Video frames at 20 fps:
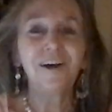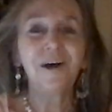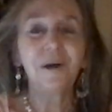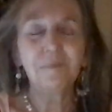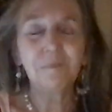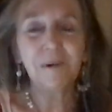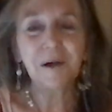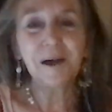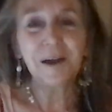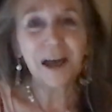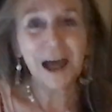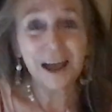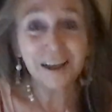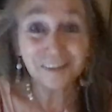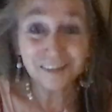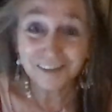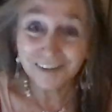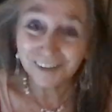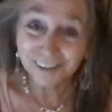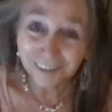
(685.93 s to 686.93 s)
But I
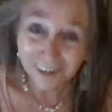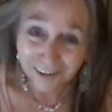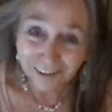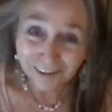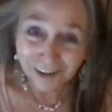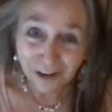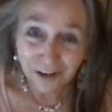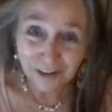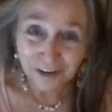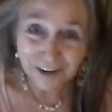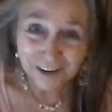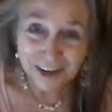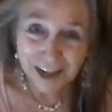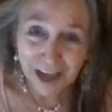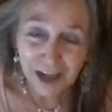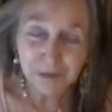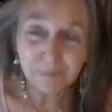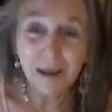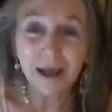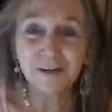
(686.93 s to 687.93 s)
still don't know their
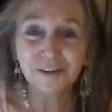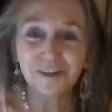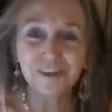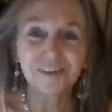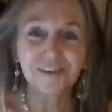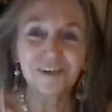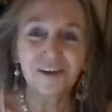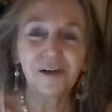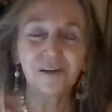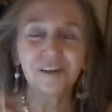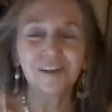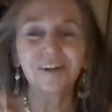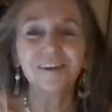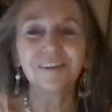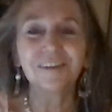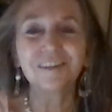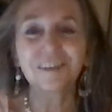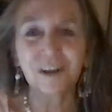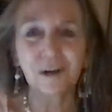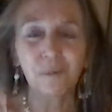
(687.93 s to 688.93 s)
name. I just know
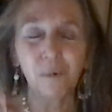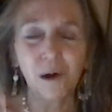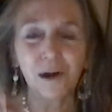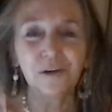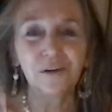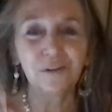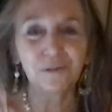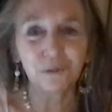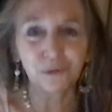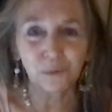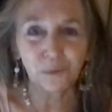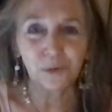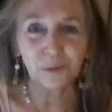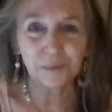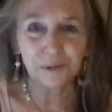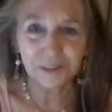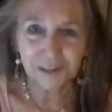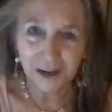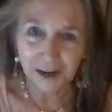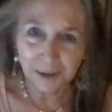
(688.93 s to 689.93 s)
the wonderful
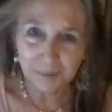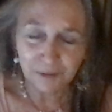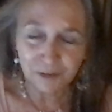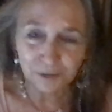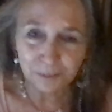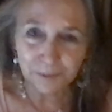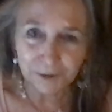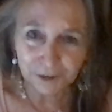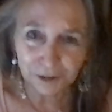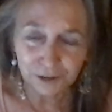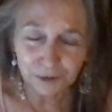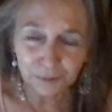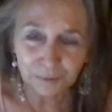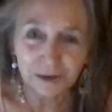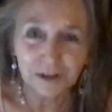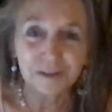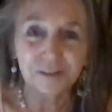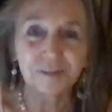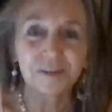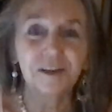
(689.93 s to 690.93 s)
woman that I'm speaking
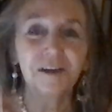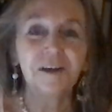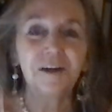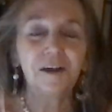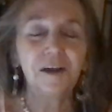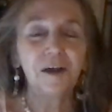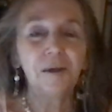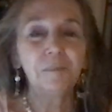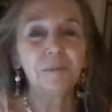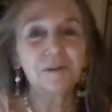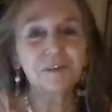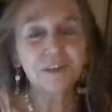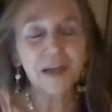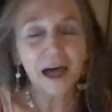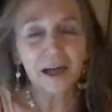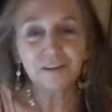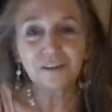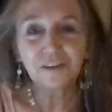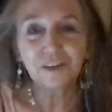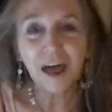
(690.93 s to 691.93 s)
with. But
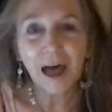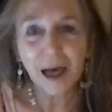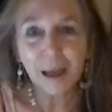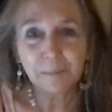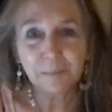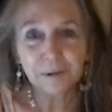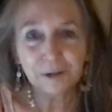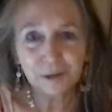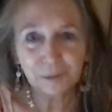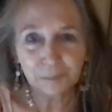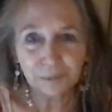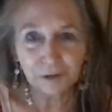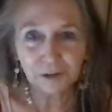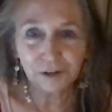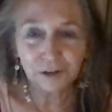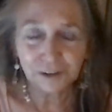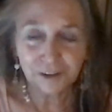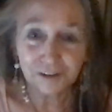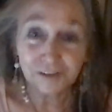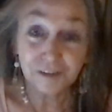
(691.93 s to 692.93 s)
that's happening
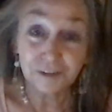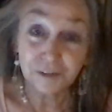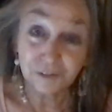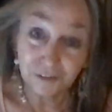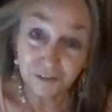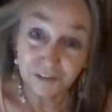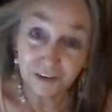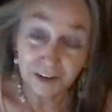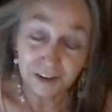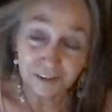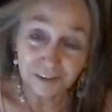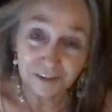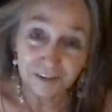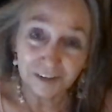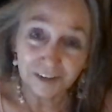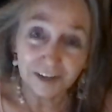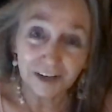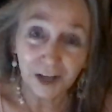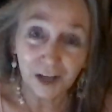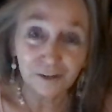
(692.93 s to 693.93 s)
because of
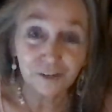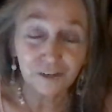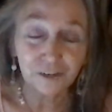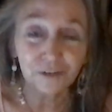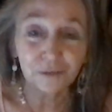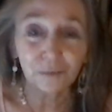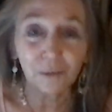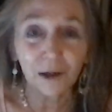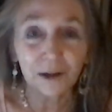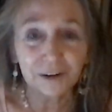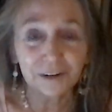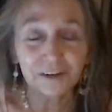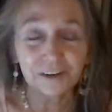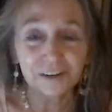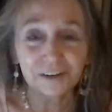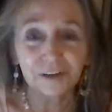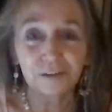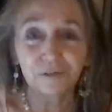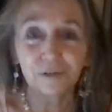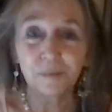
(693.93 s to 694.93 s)
Staci, and I just wanted to
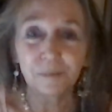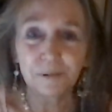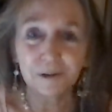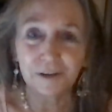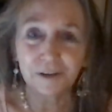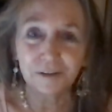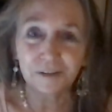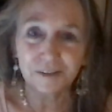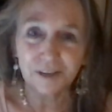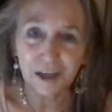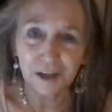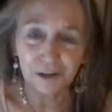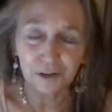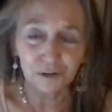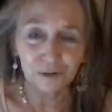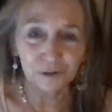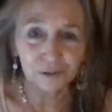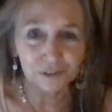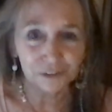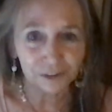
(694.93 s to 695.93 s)
give a big thank
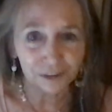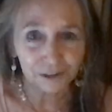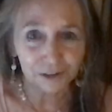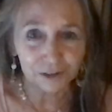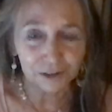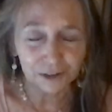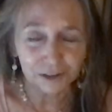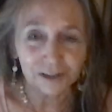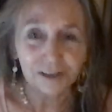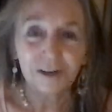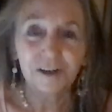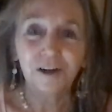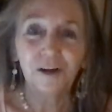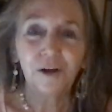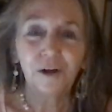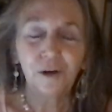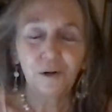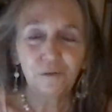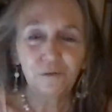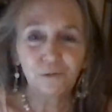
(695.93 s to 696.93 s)
you to her
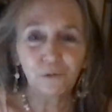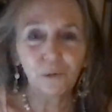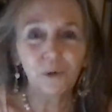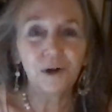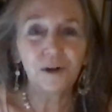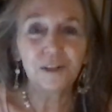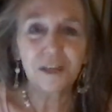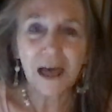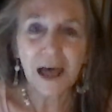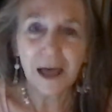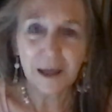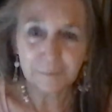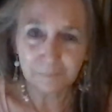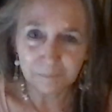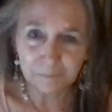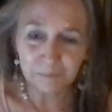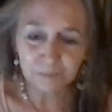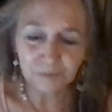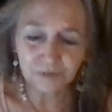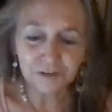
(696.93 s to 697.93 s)
for that.
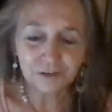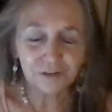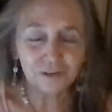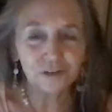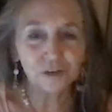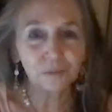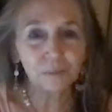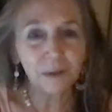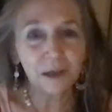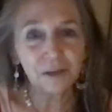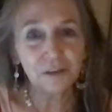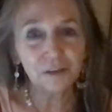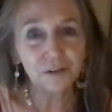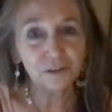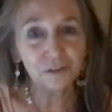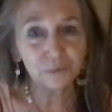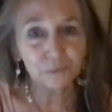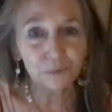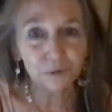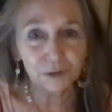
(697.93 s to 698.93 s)
So may
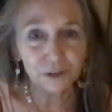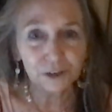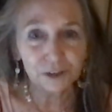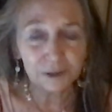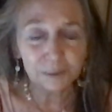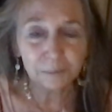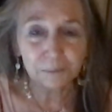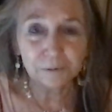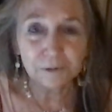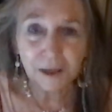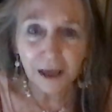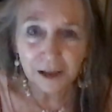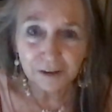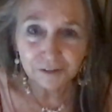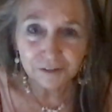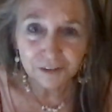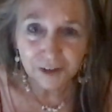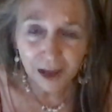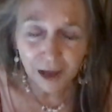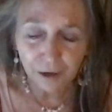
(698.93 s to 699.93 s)
this really
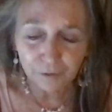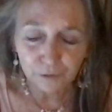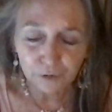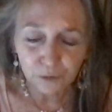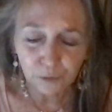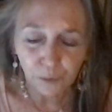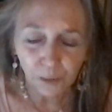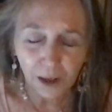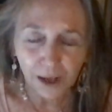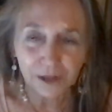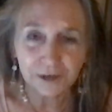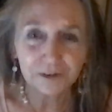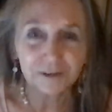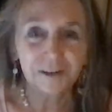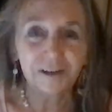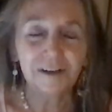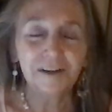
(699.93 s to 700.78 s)
bless everyone.